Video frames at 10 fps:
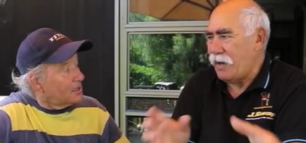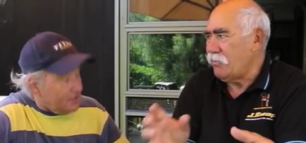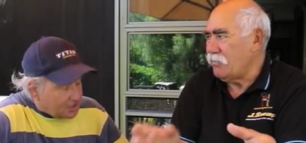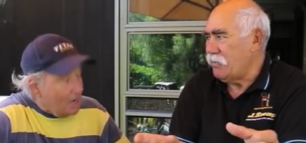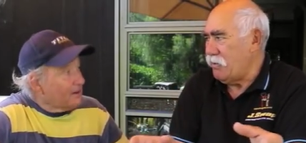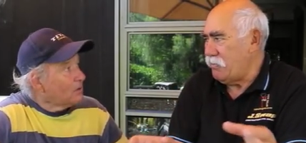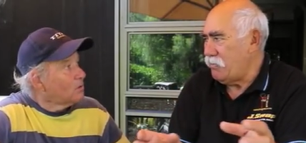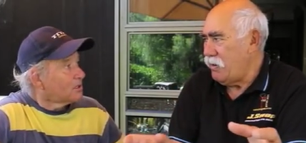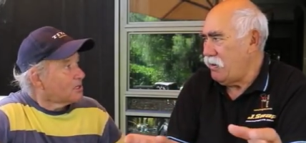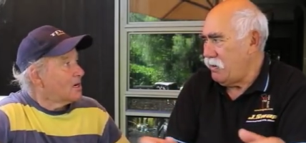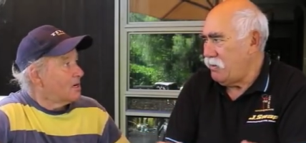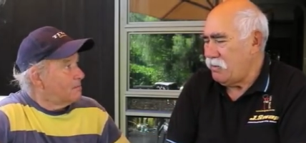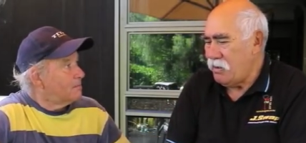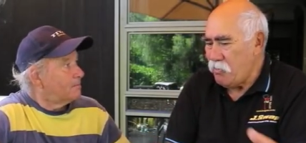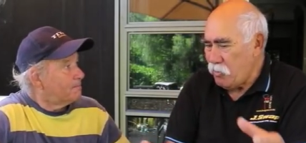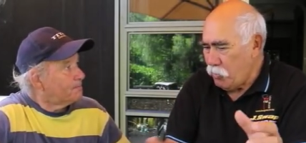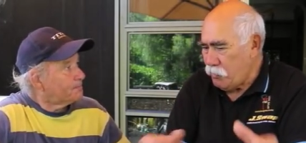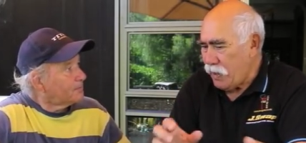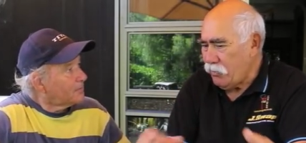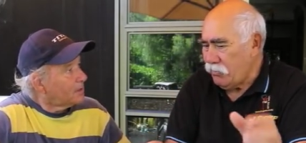Speaker 1: buckle. It's going all the time. I mean,
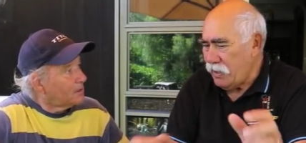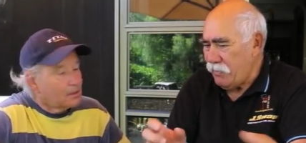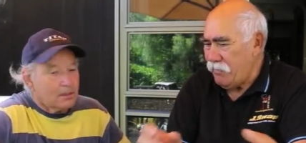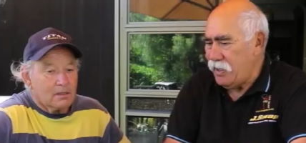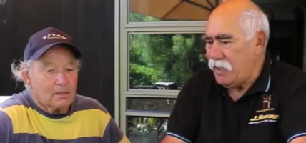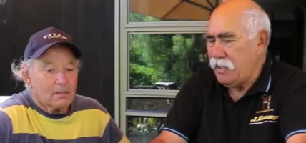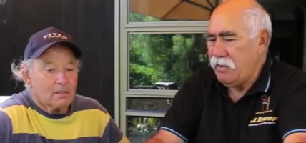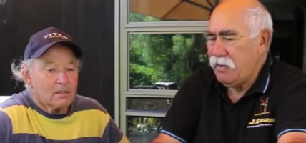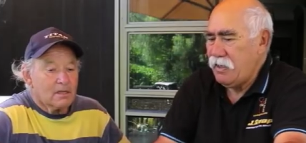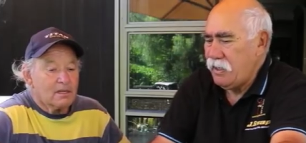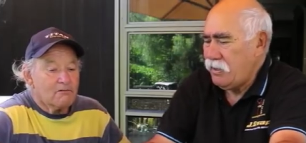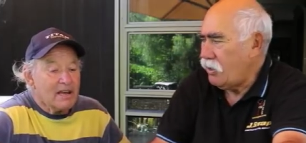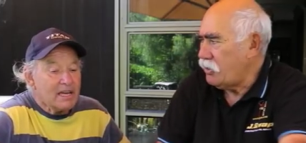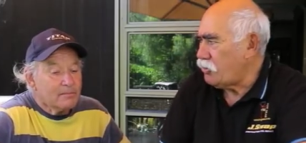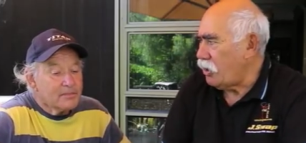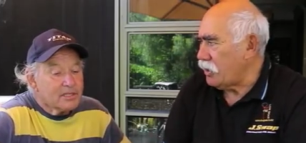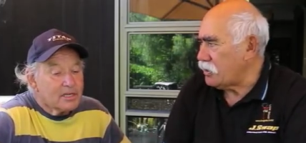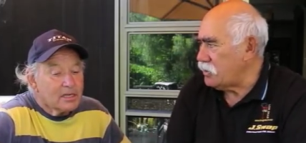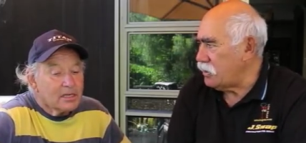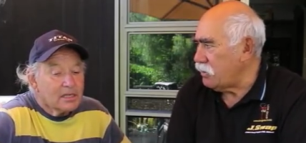would buckle um, any, any, any rams.
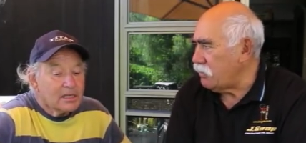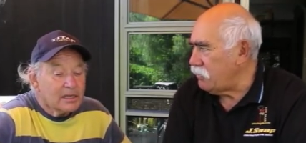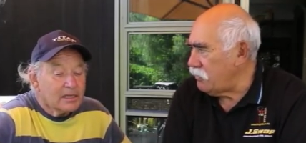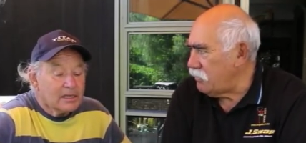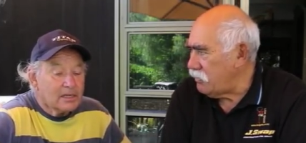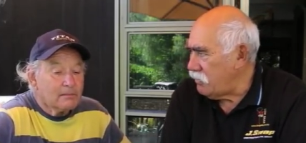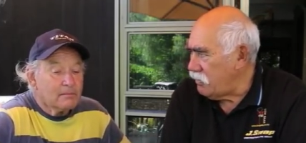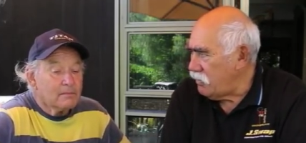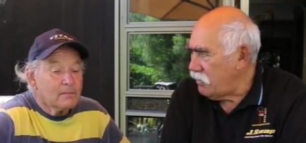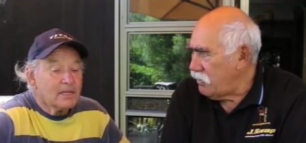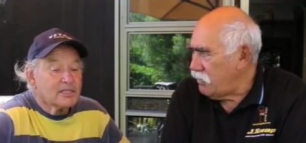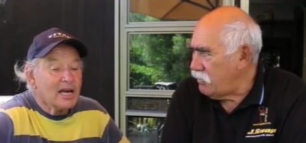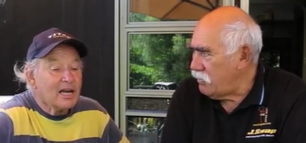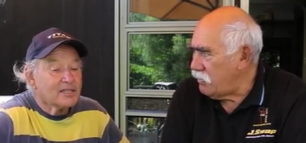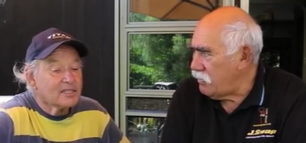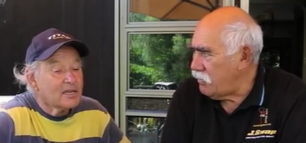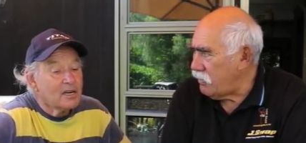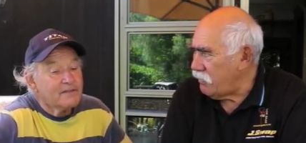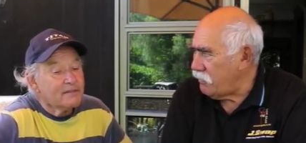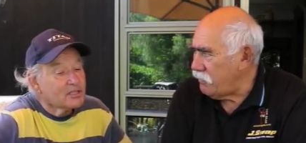hydraulics. Yeah.
Speaker 2: yeah. Um, it's hard to say.
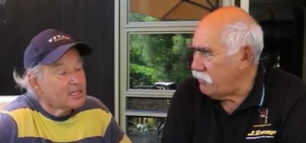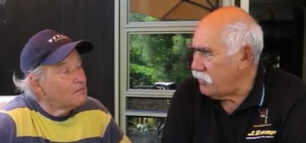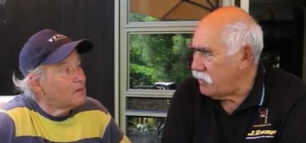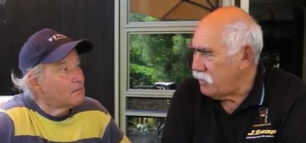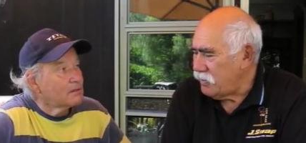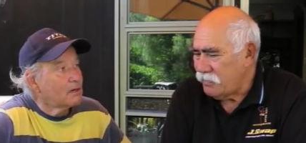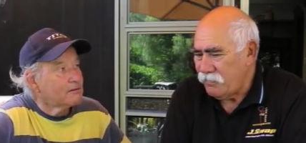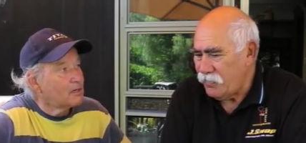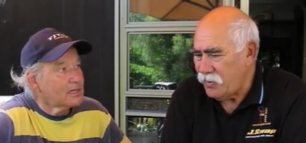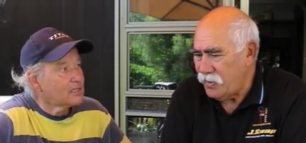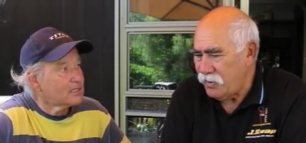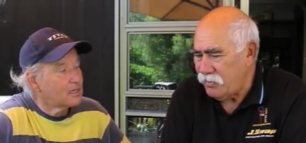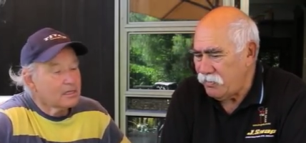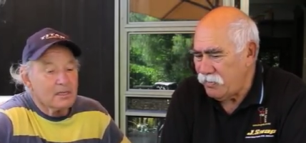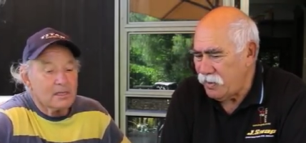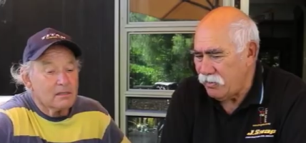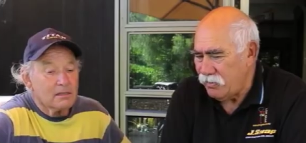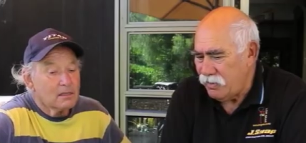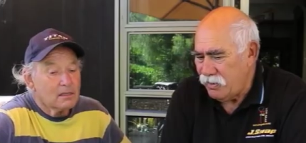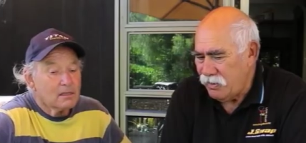I've never seen one with hydraulics. No. No.
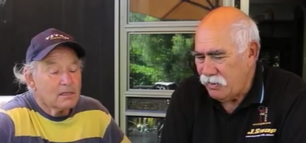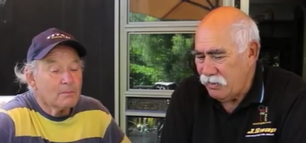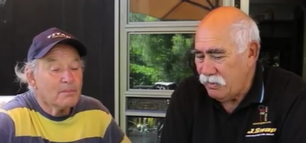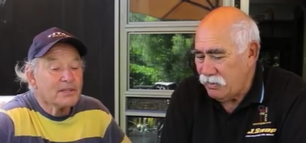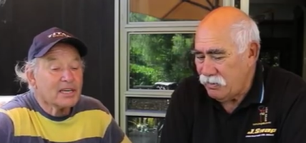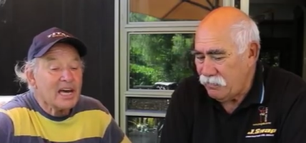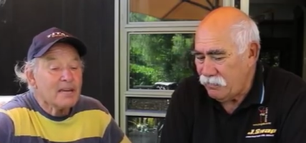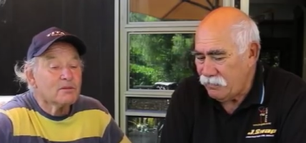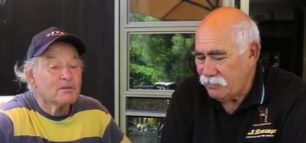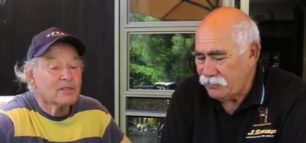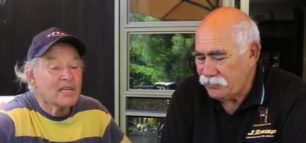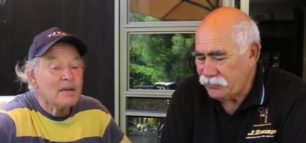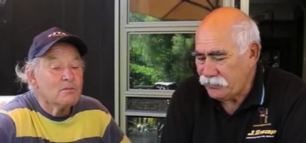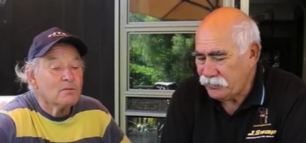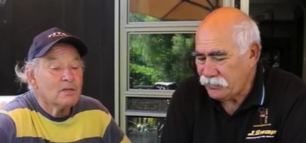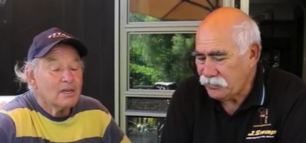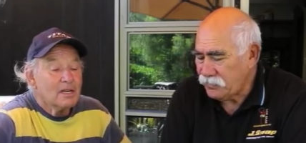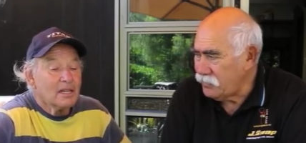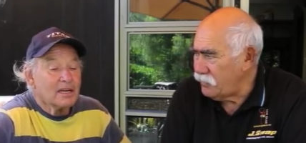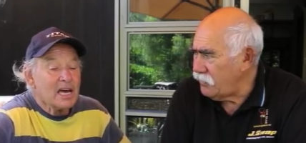no but the cables, cable,
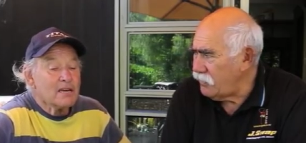the